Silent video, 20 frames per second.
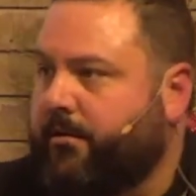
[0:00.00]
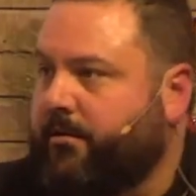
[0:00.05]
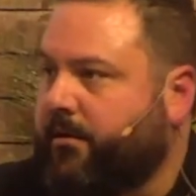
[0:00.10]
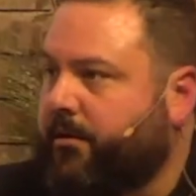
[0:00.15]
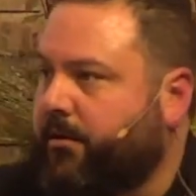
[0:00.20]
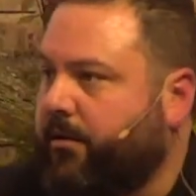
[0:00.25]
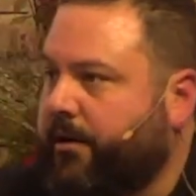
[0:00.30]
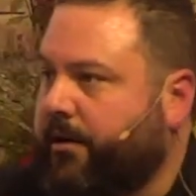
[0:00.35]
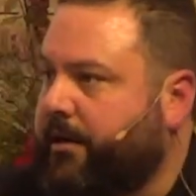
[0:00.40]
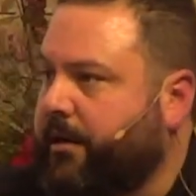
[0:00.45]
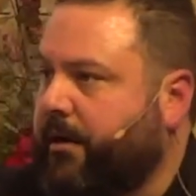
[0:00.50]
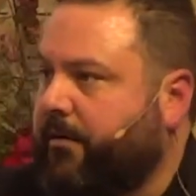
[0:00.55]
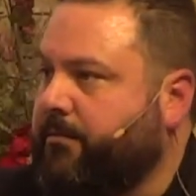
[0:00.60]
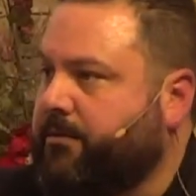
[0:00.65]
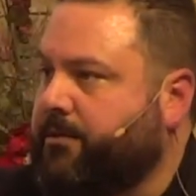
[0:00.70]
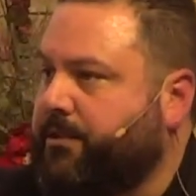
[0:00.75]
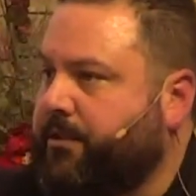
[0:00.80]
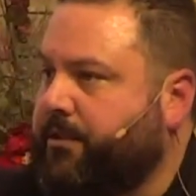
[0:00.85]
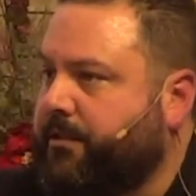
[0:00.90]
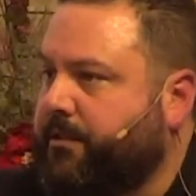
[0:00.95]
the Lord
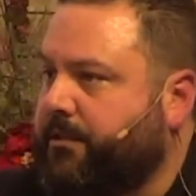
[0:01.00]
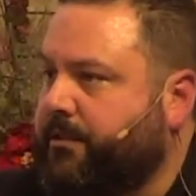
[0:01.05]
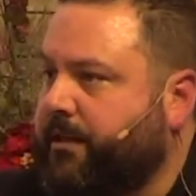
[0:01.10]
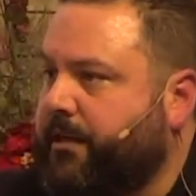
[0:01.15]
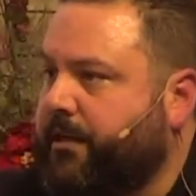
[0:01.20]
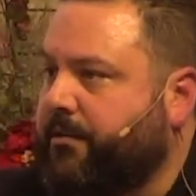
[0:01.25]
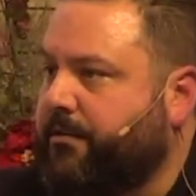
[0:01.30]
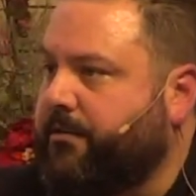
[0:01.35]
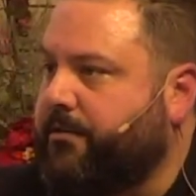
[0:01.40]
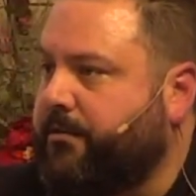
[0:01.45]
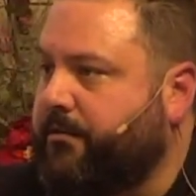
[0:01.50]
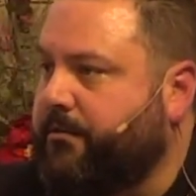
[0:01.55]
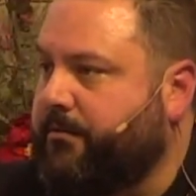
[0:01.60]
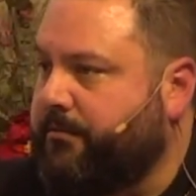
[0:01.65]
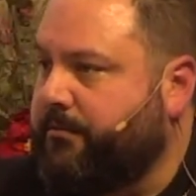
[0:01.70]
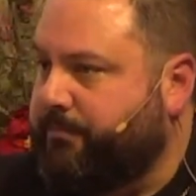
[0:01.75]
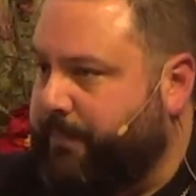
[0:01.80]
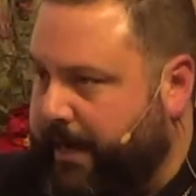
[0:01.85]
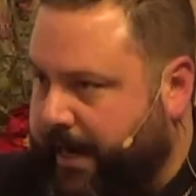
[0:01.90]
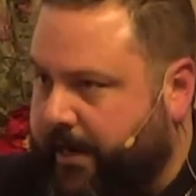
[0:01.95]
comes to you and says,
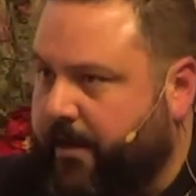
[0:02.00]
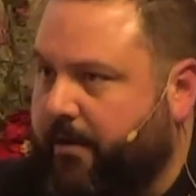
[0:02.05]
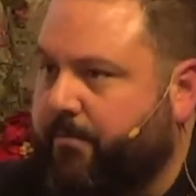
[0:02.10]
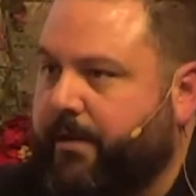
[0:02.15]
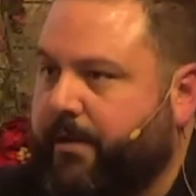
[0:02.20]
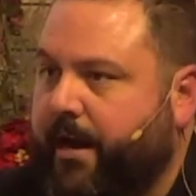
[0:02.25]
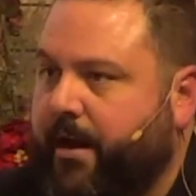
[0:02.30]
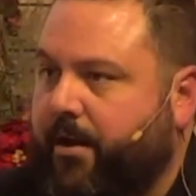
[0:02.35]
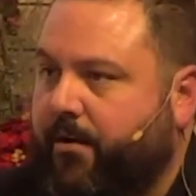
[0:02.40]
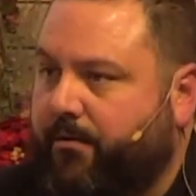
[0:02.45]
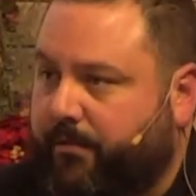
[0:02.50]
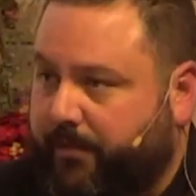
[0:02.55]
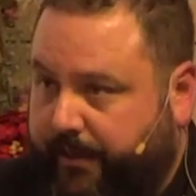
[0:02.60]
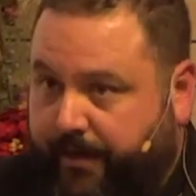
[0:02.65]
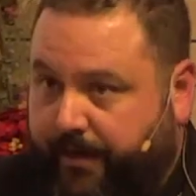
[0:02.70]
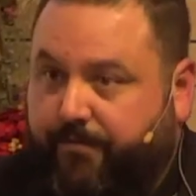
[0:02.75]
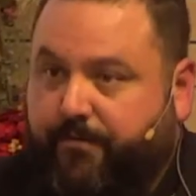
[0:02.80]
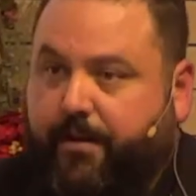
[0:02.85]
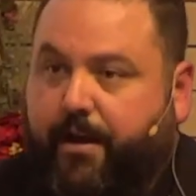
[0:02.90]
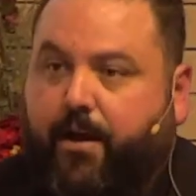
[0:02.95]
Pack up now,
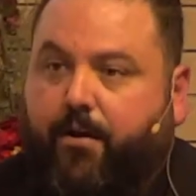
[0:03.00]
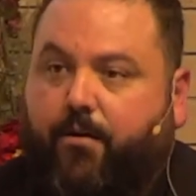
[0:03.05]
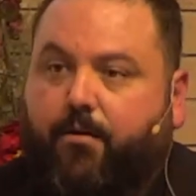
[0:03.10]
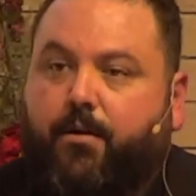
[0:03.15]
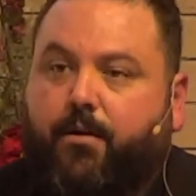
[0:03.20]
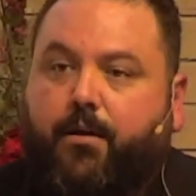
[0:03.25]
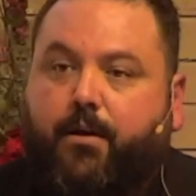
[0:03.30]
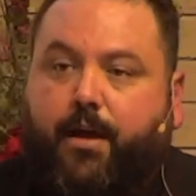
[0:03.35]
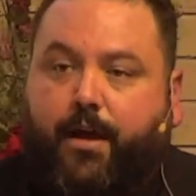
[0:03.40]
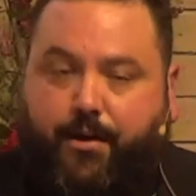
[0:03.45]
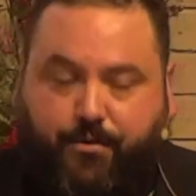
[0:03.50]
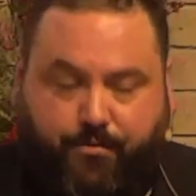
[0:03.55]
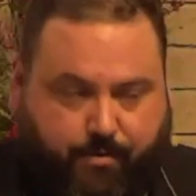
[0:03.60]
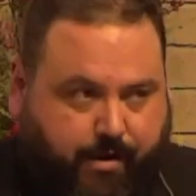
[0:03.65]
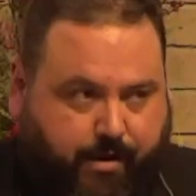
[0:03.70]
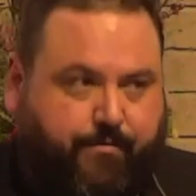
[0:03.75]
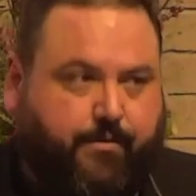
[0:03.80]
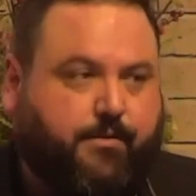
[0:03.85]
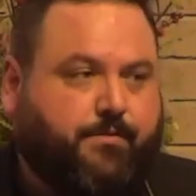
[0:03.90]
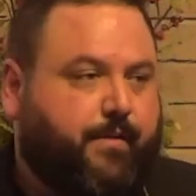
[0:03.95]
leave now, and
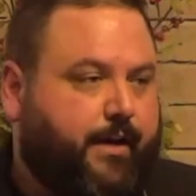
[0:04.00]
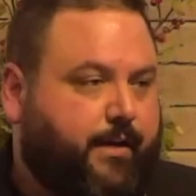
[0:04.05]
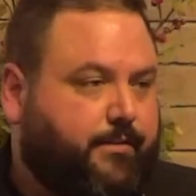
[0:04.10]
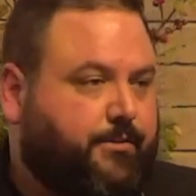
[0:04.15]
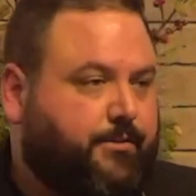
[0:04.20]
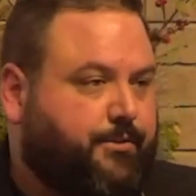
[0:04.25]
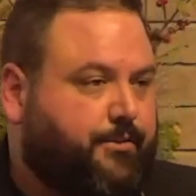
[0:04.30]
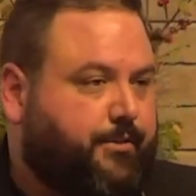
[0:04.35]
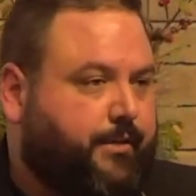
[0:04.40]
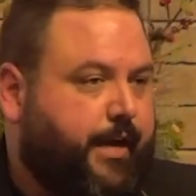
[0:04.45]
drive as fast as you